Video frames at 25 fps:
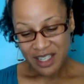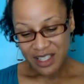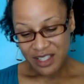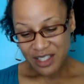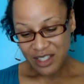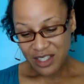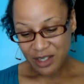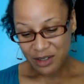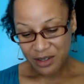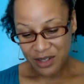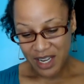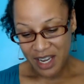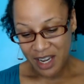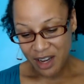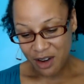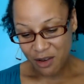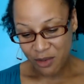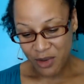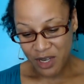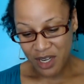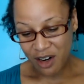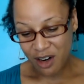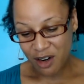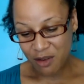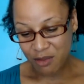So now
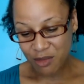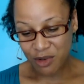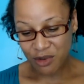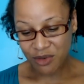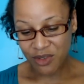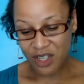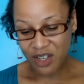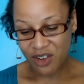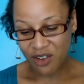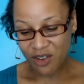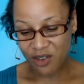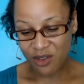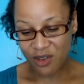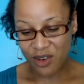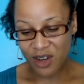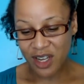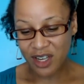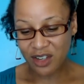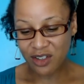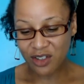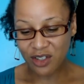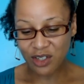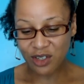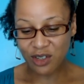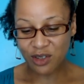we are moving
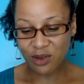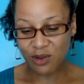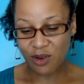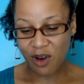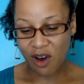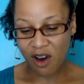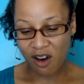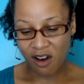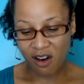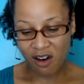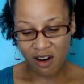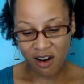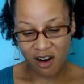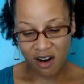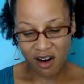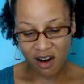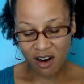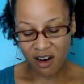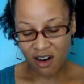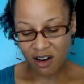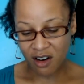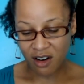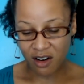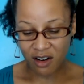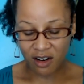on to
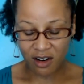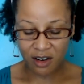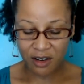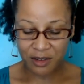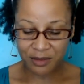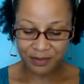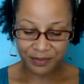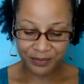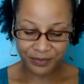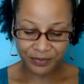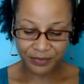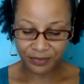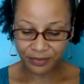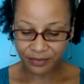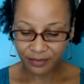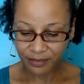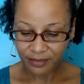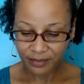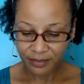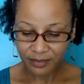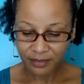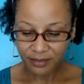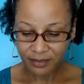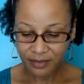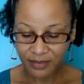our
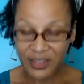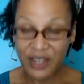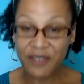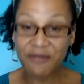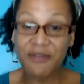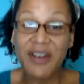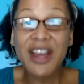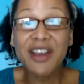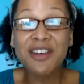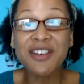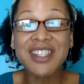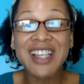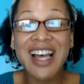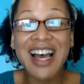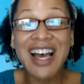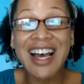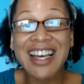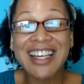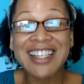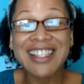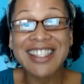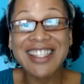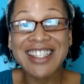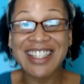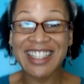fire
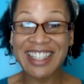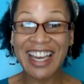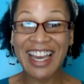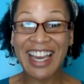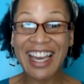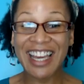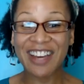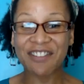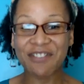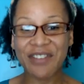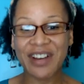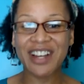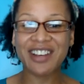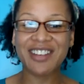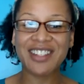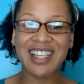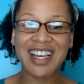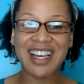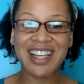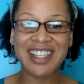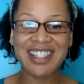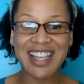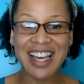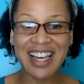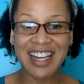signs. Yay, fire
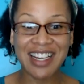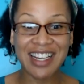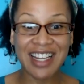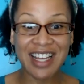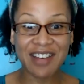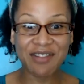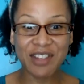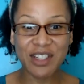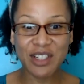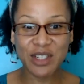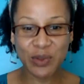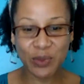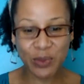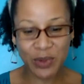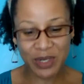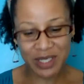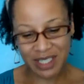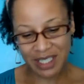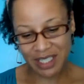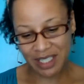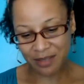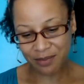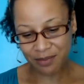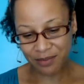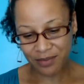signs at
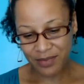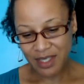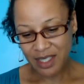11:20.